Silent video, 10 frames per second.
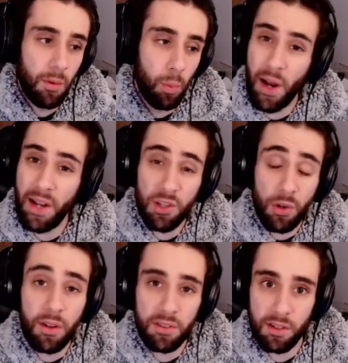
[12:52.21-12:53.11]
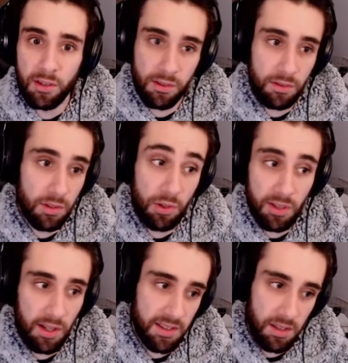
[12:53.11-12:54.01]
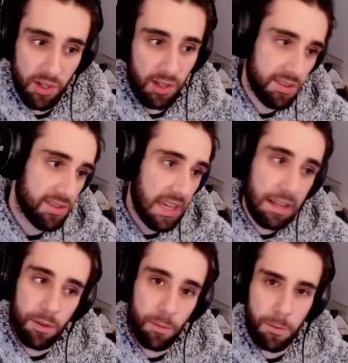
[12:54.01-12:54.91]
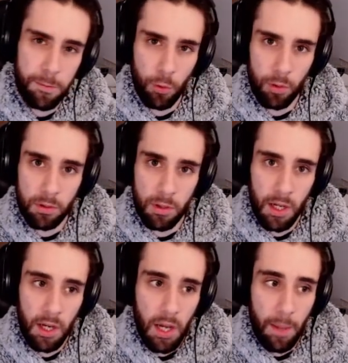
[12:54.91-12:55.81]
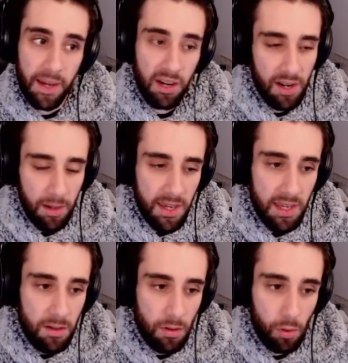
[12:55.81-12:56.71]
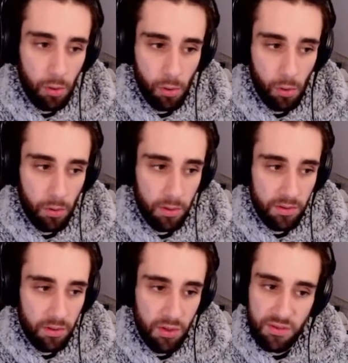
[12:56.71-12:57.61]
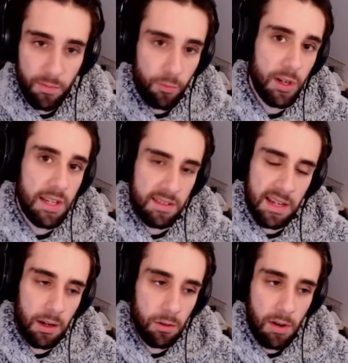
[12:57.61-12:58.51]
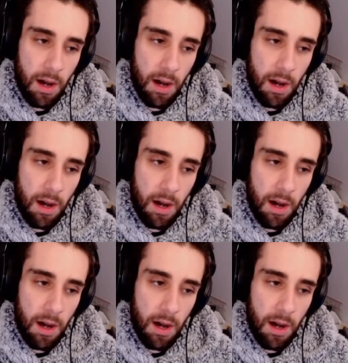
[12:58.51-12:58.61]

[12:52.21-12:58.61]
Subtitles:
When are you going to utilize them? Are you going to save them for a bigger enemy or use them for an easy kill?